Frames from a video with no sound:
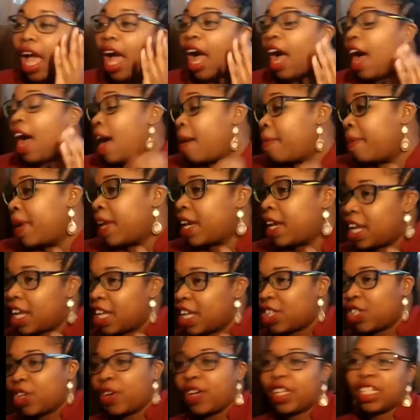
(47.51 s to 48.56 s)
it
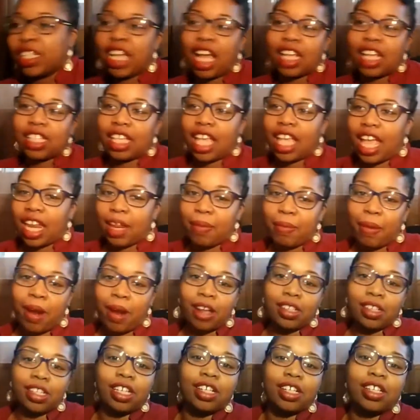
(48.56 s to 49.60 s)
is your intoxicating
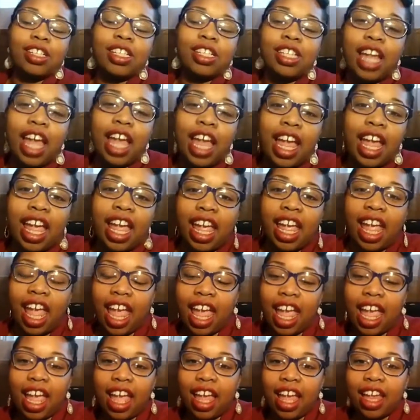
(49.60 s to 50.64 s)
bartender today.
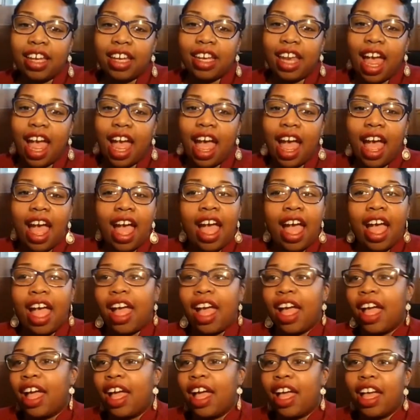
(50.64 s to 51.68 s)
And
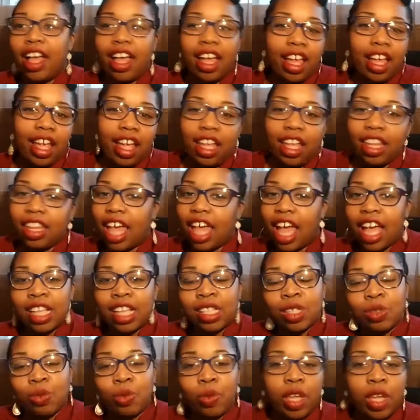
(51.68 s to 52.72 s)
I,
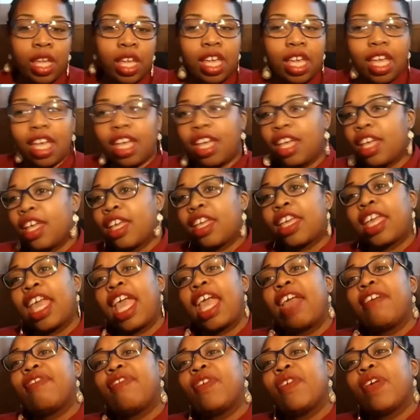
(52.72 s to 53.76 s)
last week,
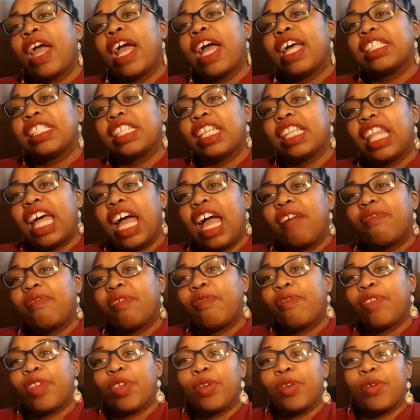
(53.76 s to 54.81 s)
gave you guys a live
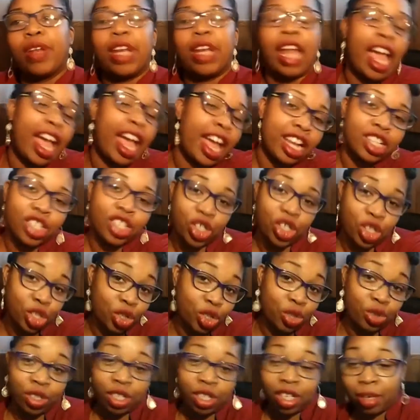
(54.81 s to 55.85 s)
review and I had
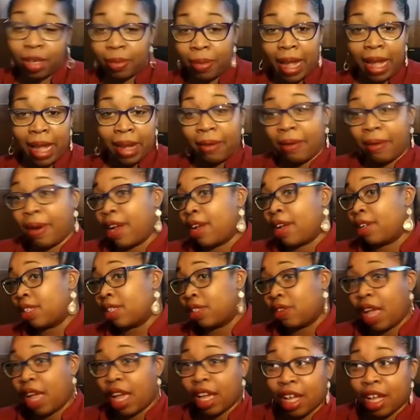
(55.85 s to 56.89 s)
children in the background,
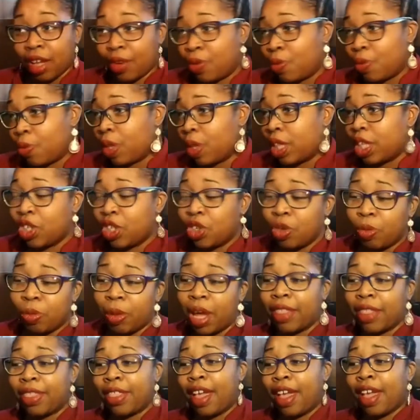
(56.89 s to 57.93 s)
so I couldn't really do
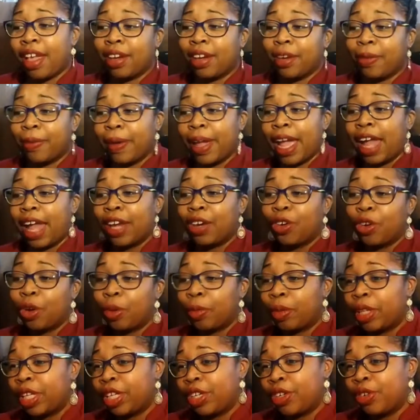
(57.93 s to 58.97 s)
my thing the way I
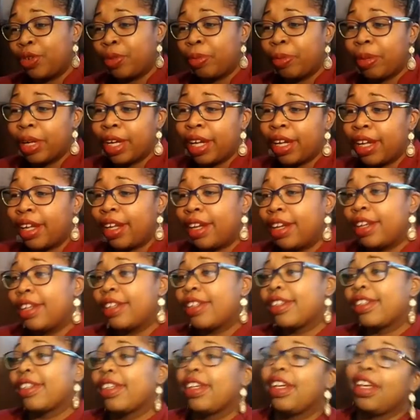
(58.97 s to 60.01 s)
normally do,
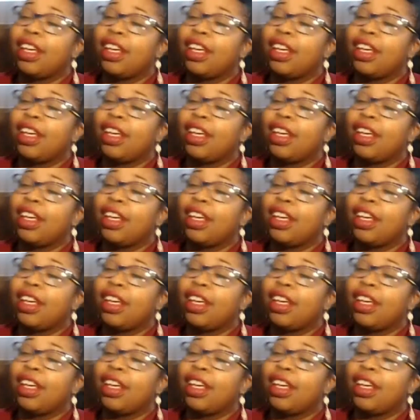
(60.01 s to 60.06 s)
but